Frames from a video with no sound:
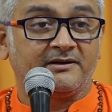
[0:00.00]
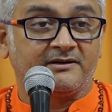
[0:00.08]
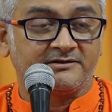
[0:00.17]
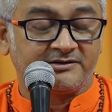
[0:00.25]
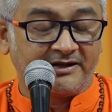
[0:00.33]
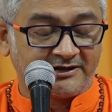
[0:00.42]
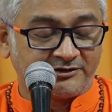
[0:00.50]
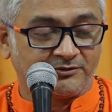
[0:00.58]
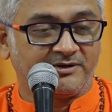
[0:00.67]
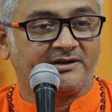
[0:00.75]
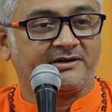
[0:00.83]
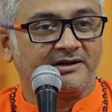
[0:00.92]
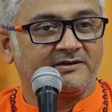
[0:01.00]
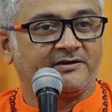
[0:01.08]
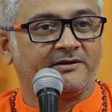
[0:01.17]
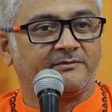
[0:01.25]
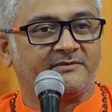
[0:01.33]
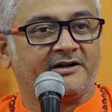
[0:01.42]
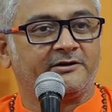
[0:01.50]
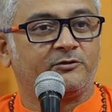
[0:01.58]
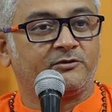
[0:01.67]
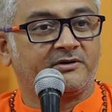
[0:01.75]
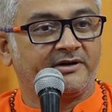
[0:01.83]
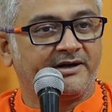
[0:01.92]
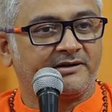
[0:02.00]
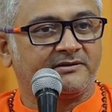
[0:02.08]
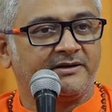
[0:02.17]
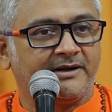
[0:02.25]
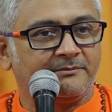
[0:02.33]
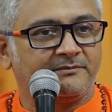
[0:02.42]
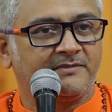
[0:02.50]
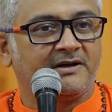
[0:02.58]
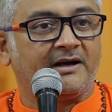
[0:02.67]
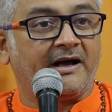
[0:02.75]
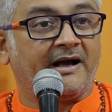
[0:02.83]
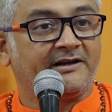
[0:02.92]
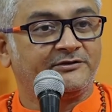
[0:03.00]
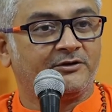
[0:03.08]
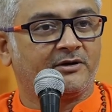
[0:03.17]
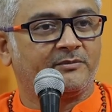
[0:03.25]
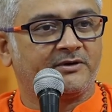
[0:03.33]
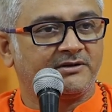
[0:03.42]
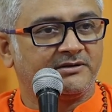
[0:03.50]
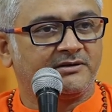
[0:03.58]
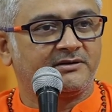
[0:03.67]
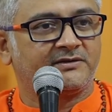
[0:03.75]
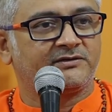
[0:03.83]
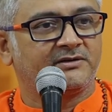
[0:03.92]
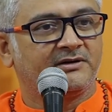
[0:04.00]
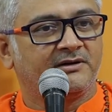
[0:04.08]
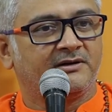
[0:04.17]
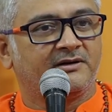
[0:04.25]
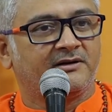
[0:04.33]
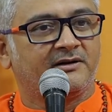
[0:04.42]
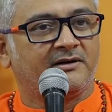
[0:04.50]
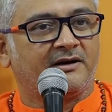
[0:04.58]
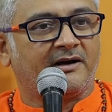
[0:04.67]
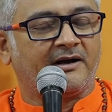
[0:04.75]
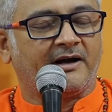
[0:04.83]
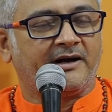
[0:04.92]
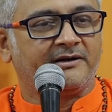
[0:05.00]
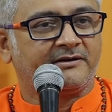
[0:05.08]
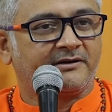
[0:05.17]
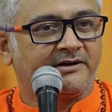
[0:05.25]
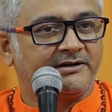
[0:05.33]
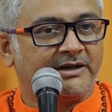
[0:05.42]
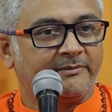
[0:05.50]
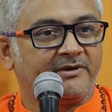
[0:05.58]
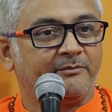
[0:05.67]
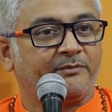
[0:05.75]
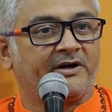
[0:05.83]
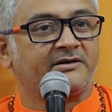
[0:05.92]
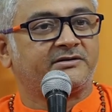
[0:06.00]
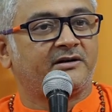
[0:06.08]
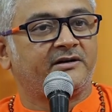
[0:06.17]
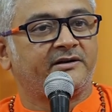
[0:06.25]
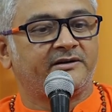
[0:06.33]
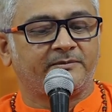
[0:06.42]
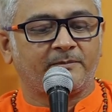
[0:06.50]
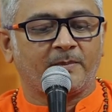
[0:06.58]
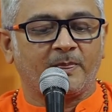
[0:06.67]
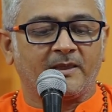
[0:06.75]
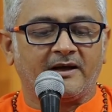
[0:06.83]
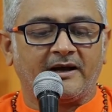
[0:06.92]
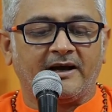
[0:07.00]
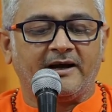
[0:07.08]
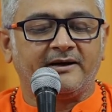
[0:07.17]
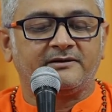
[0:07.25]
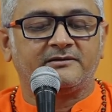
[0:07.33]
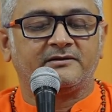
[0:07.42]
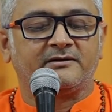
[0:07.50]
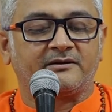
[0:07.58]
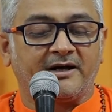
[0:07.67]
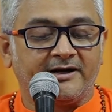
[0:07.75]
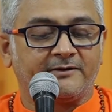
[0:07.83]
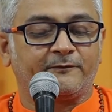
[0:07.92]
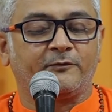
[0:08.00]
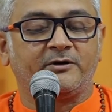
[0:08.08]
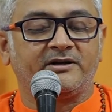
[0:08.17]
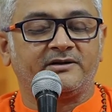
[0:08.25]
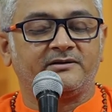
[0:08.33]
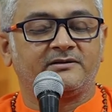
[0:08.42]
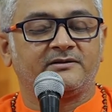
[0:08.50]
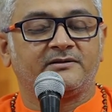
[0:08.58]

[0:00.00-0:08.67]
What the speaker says: She actually tells him that you treat them as your brothers and treat them impartially and rightfully